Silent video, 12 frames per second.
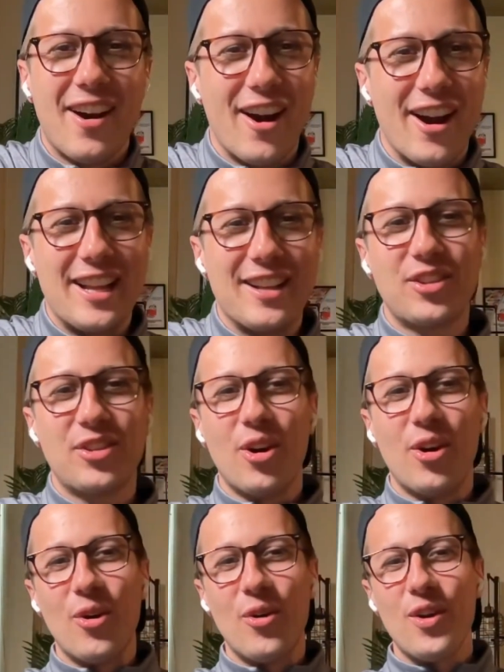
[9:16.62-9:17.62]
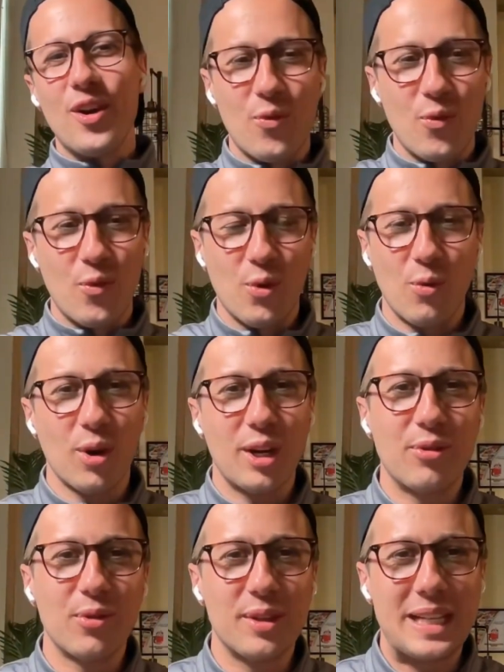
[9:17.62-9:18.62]
Alrighty. So we're
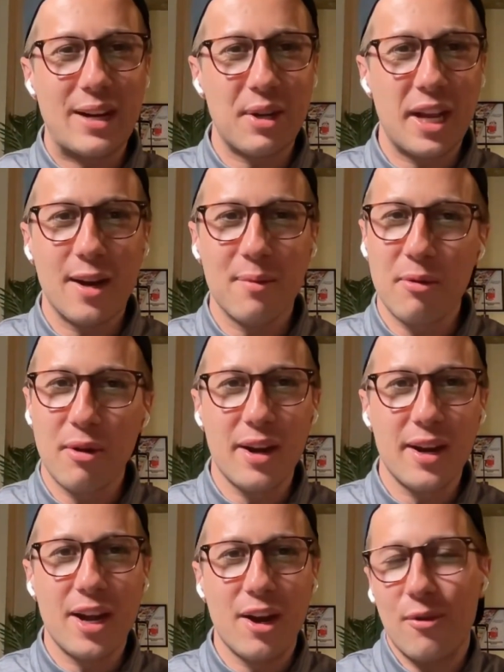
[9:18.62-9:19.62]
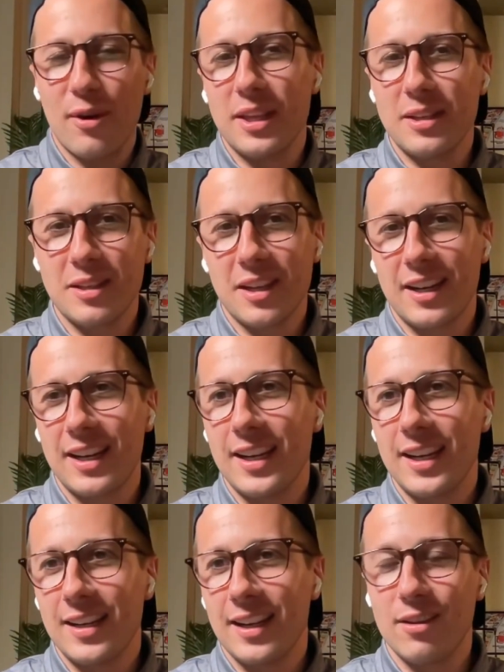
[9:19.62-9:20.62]
working through a down economy right now. When this is going to
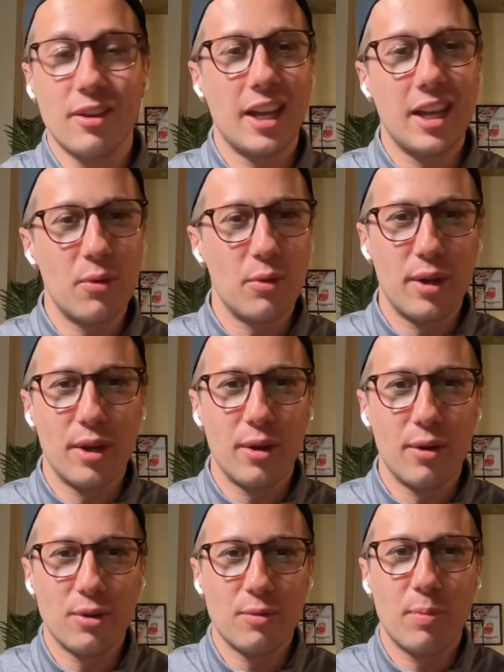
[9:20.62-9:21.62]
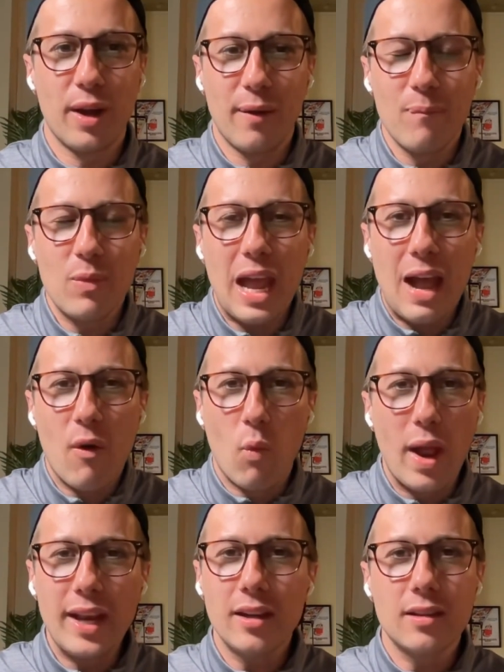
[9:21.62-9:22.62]
end, I don't think anyone knows, but
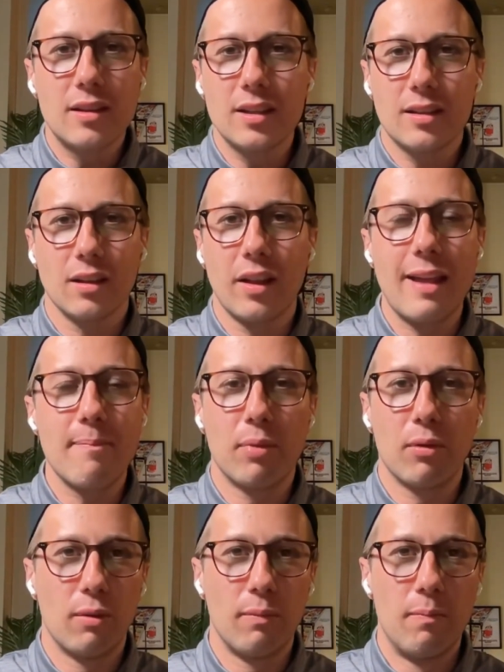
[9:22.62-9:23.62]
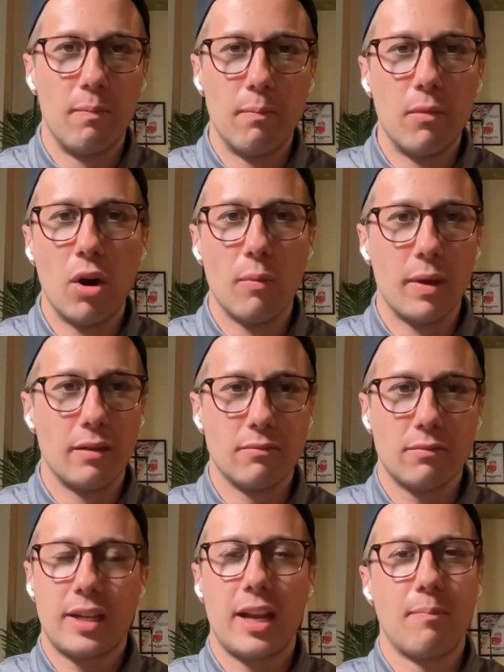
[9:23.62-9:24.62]
when does this light bulb
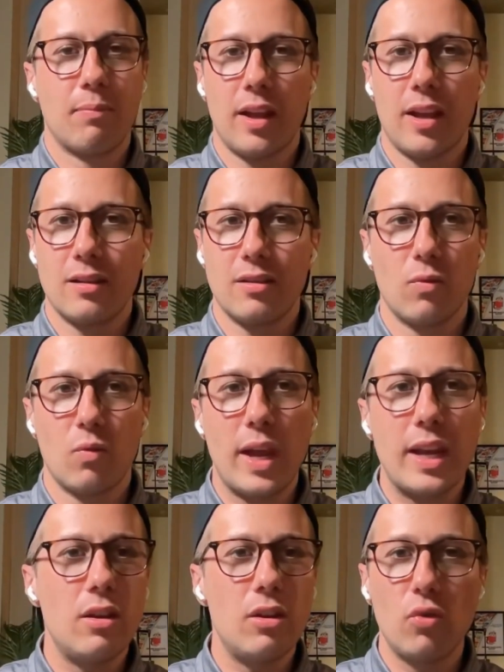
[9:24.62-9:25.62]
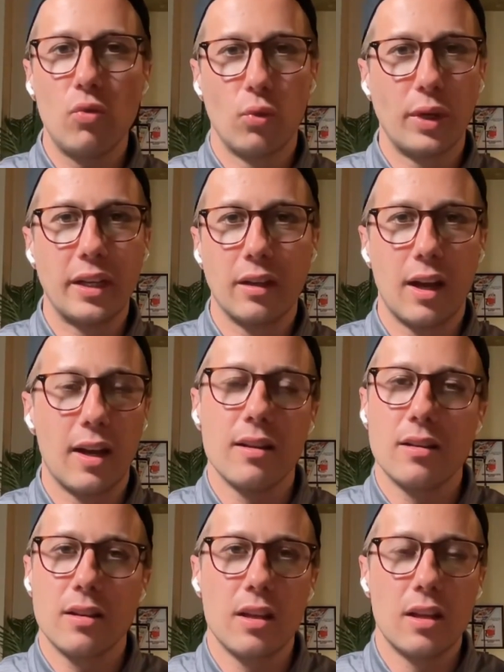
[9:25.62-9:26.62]
moment take place? When do you
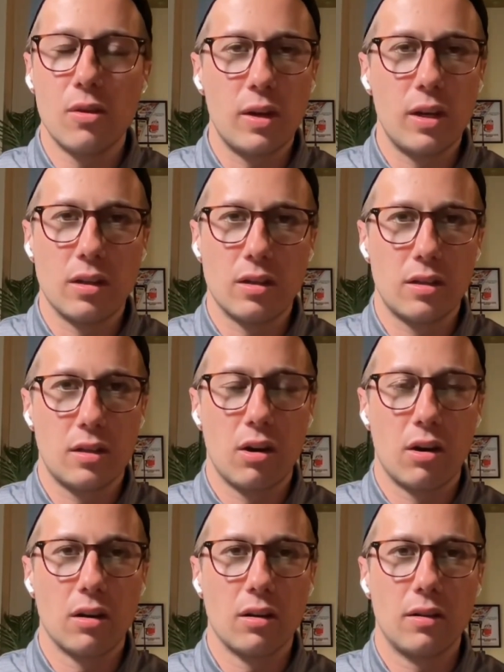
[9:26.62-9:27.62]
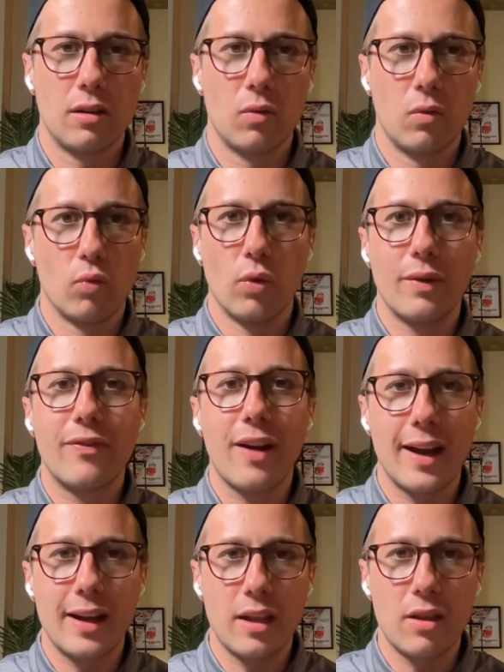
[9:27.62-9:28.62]
realize that you need to start
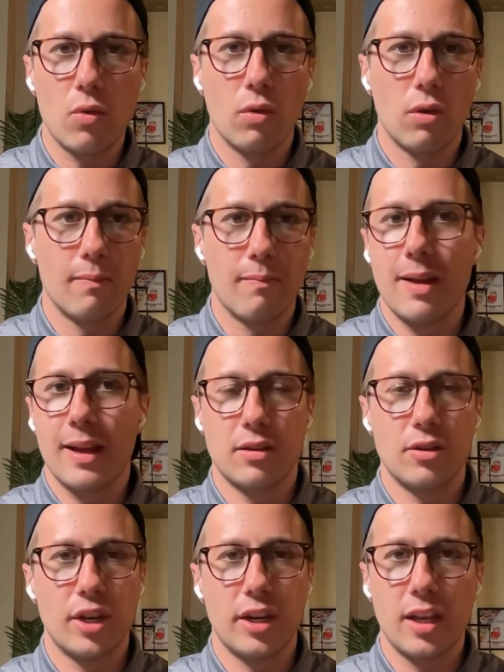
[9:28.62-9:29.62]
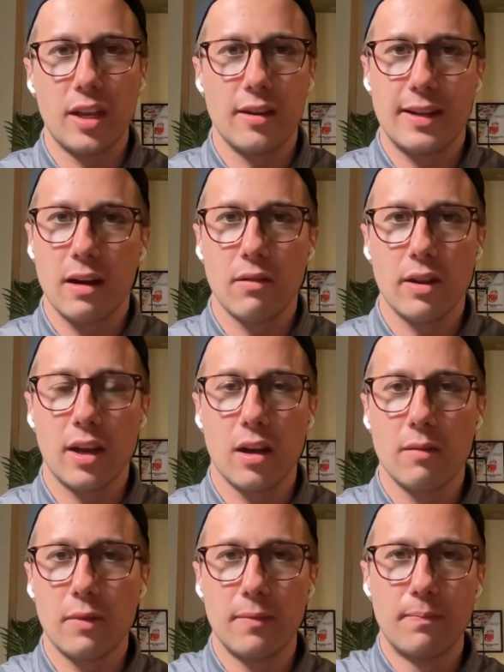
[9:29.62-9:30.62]
refining your messaging in a down
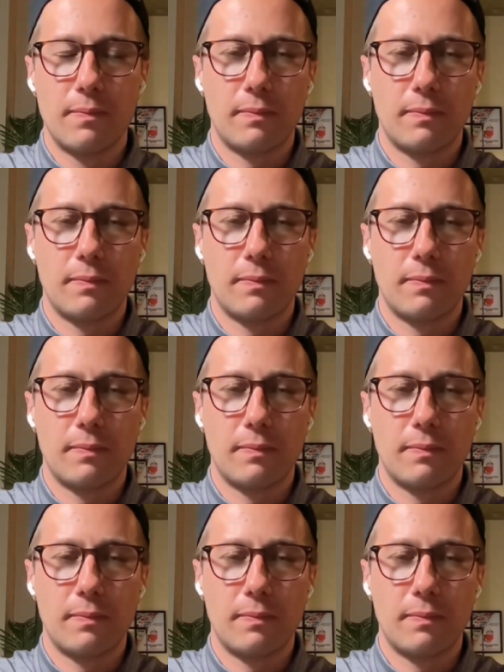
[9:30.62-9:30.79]
economy?